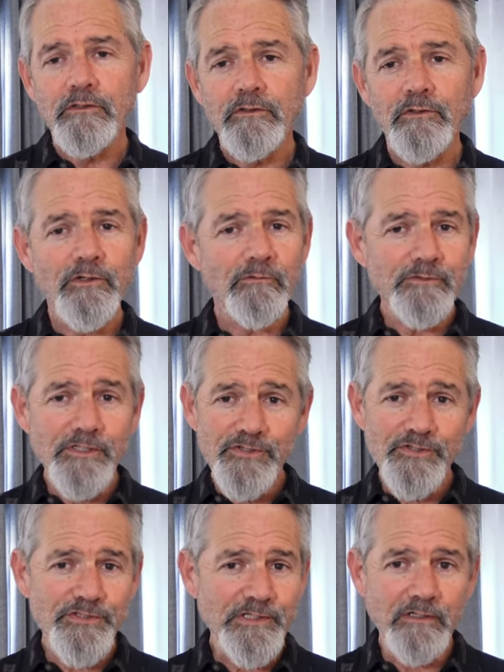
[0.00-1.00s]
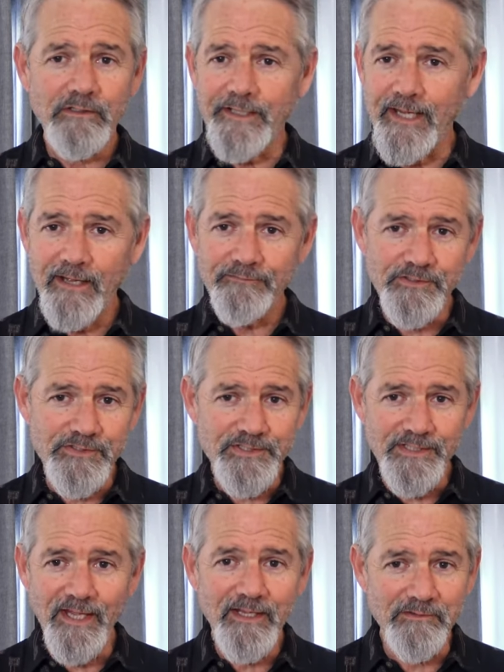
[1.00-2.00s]
you don't necessarily have to
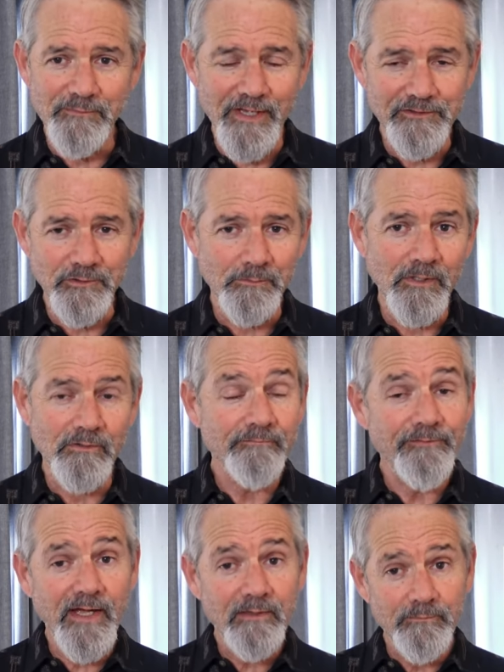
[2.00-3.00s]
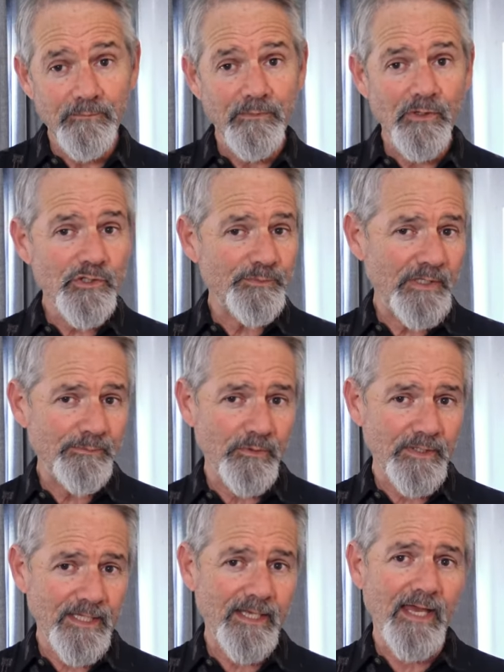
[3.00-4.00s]
stay in manual mode. In fact, most
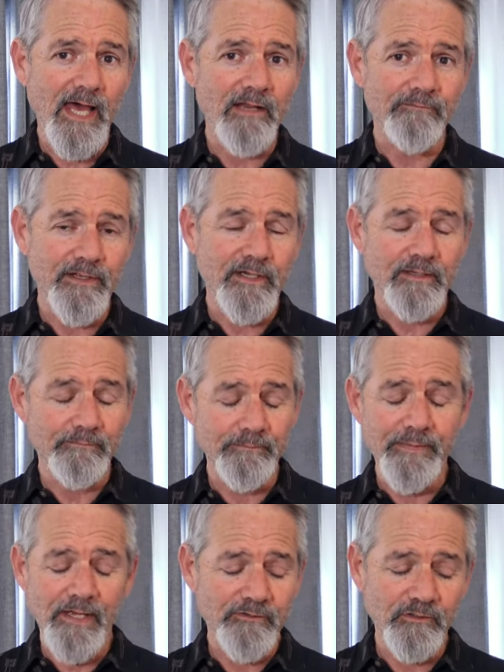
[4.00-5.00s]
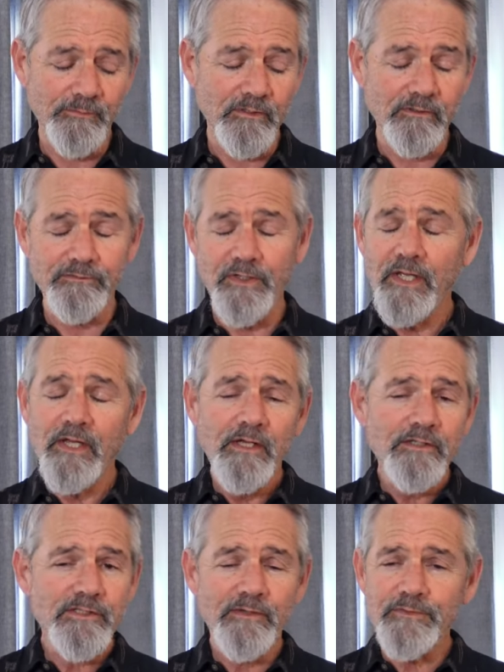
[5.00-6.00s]
people get out of that manual mode.
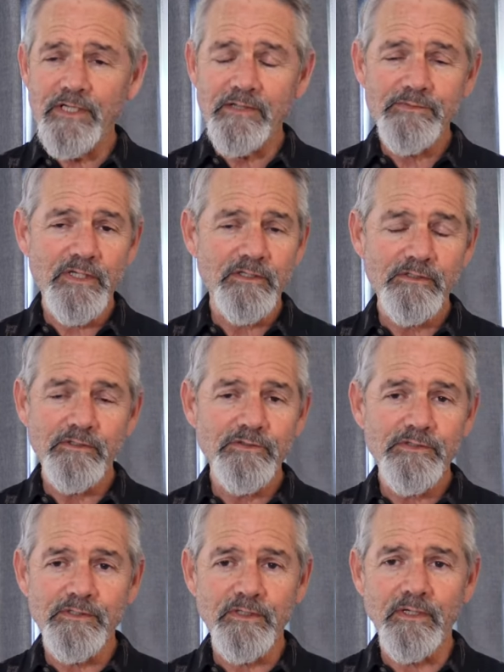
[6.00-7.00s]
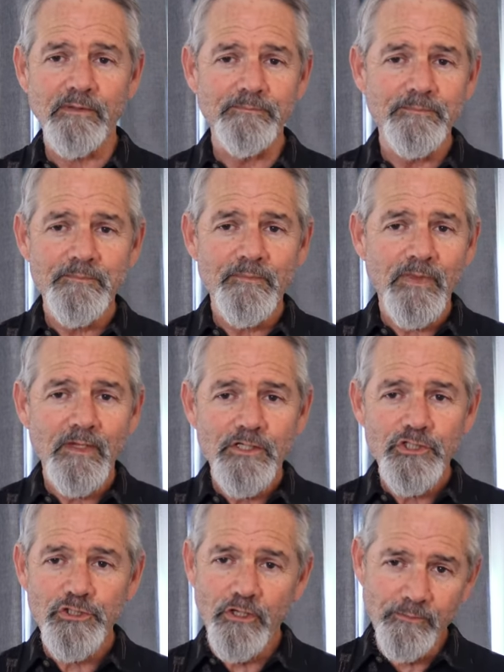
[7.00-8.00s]
Sometimes they use uh,
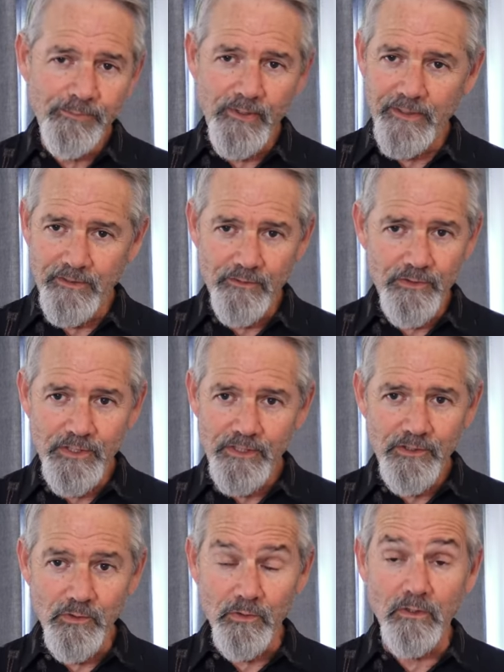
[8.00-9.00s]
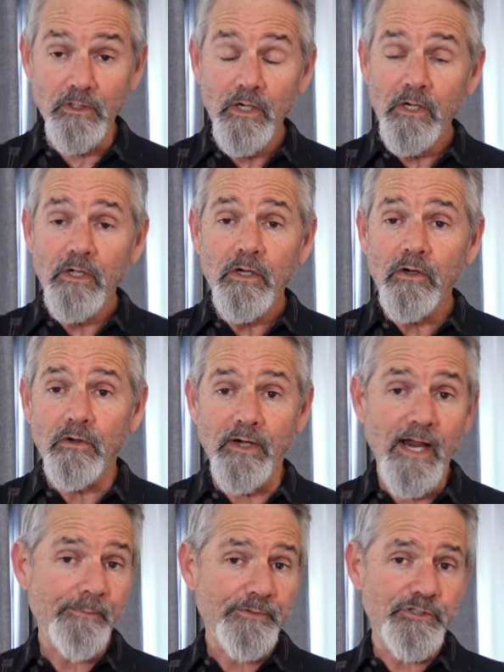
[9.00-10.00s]
shutter priority or,
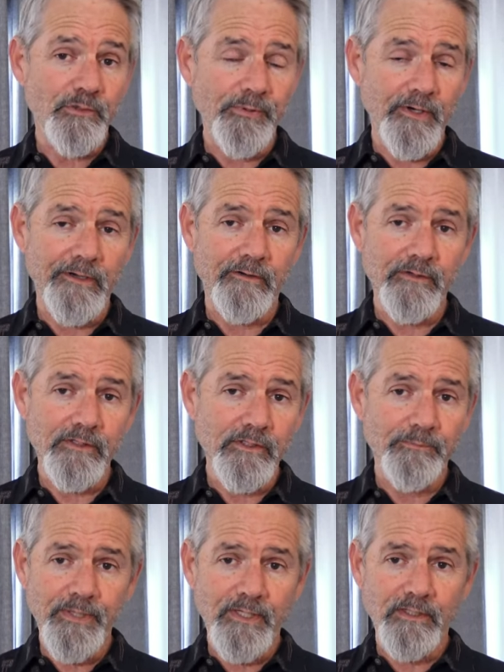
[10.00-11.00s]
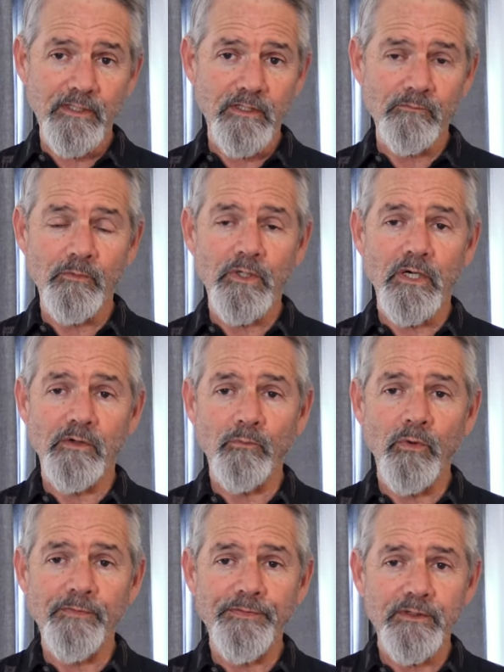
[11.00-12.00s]
or aperture priority, depending on,
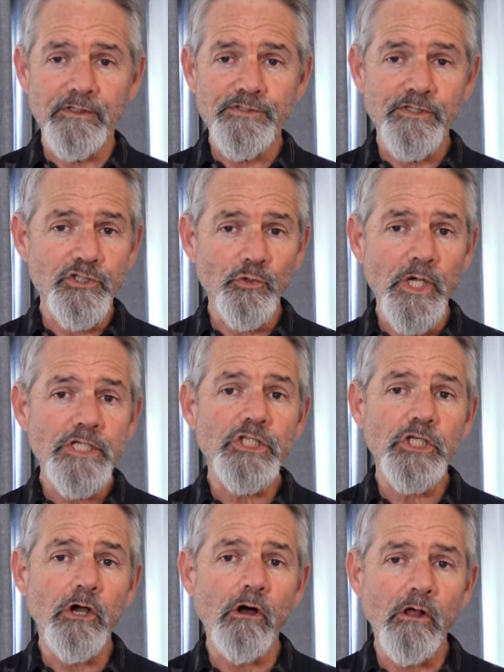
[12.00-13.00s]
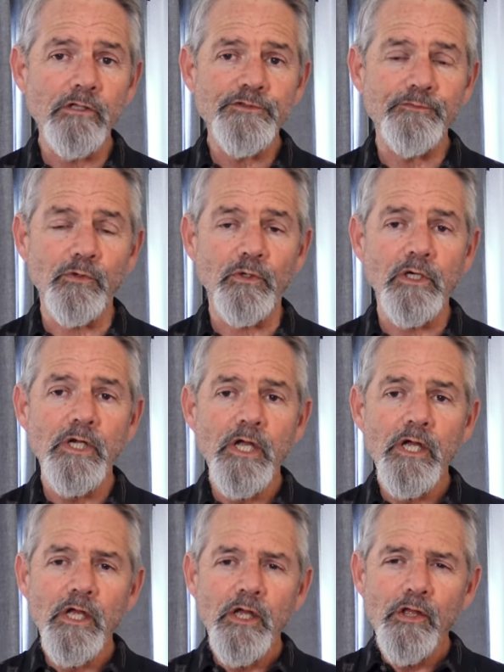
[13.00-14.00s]
on what the situation calls for.
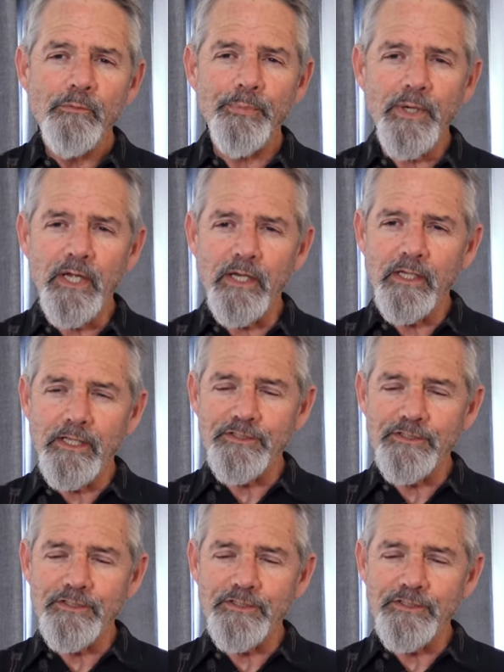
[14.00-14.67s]
But